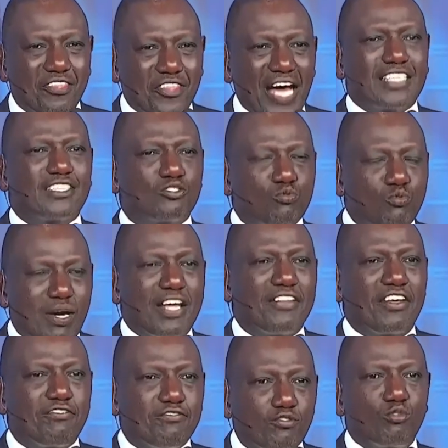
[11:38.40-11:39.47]
that's where
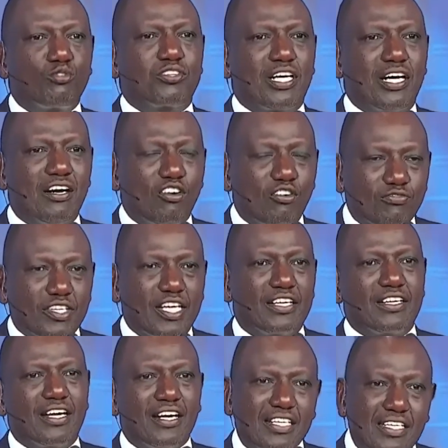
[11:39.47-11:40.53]
the future of
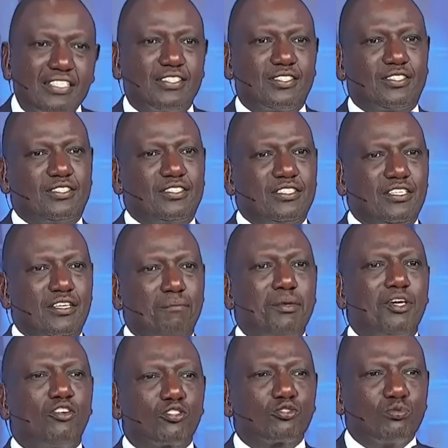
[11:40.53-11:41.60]
Kenya is,
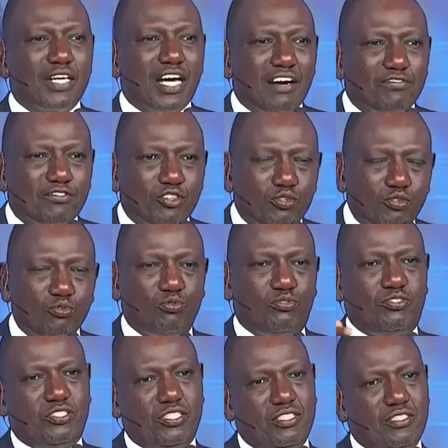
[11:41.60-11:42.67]
because we have
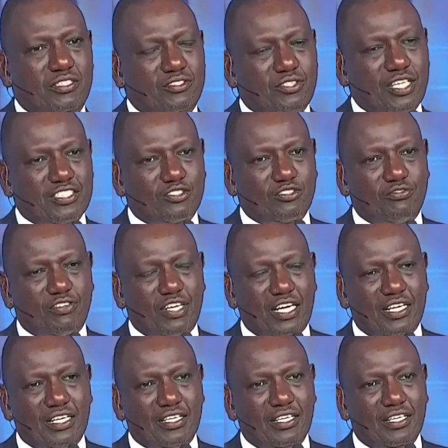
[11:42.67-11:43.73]
huge tracts of
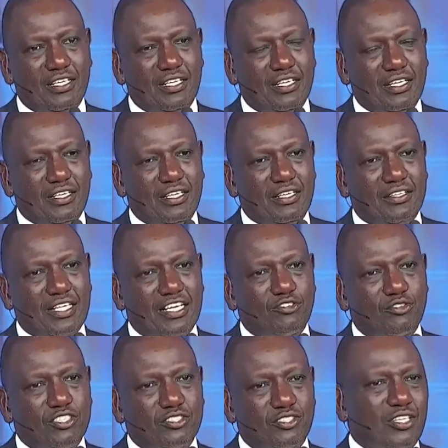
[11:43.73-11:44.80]
land in, in
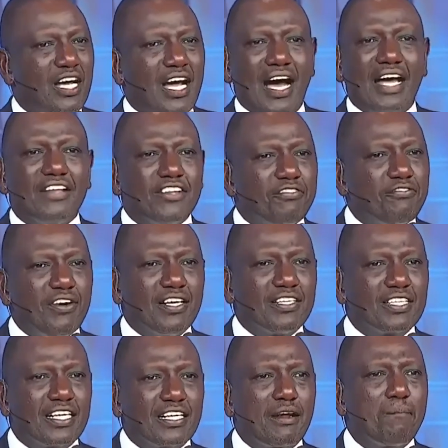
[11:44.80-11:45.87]
that region. Honorable and the
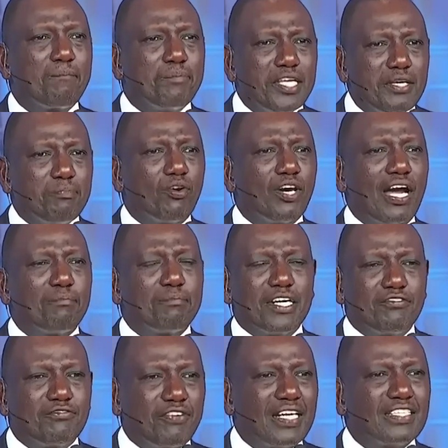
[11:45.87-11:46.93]
fact that people have
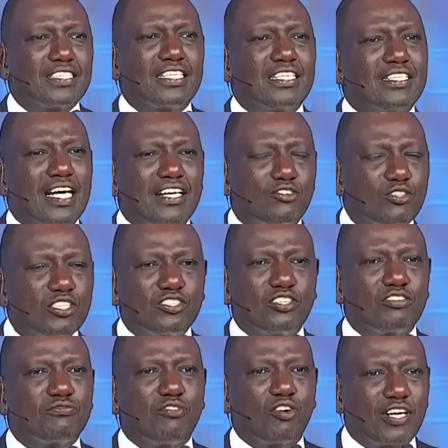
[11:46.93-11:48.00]
been fighting in that
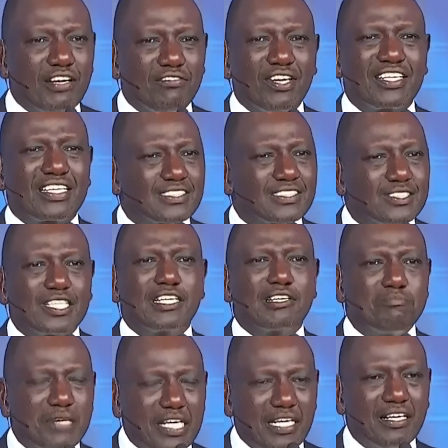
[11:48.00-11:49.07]
region forever
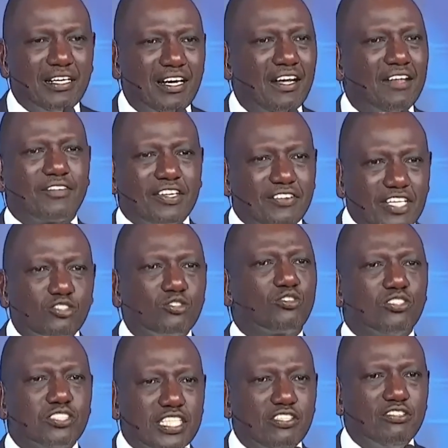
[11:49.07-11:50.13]
doesn't mean that they should
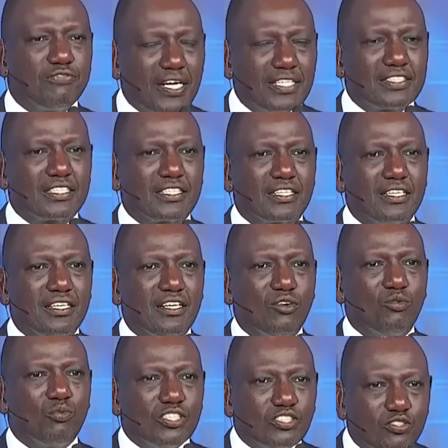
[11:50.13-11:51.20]
continue fighting.
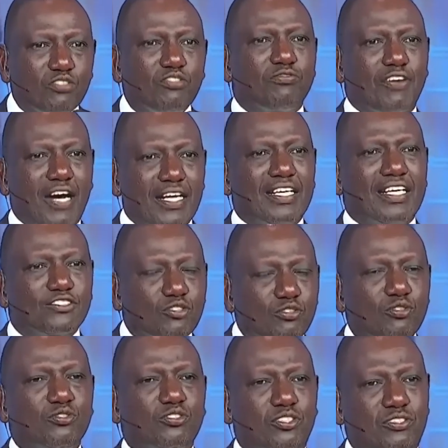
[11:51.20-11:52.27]
Honorable we should Ruto? find a
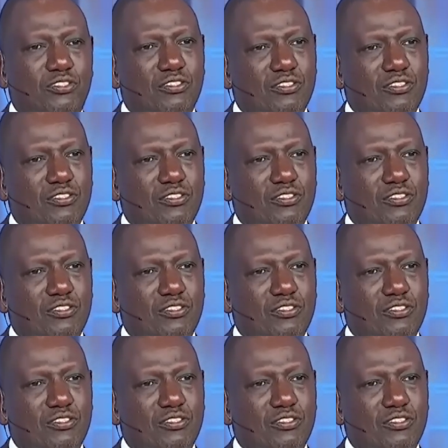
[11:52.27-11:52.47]
solution.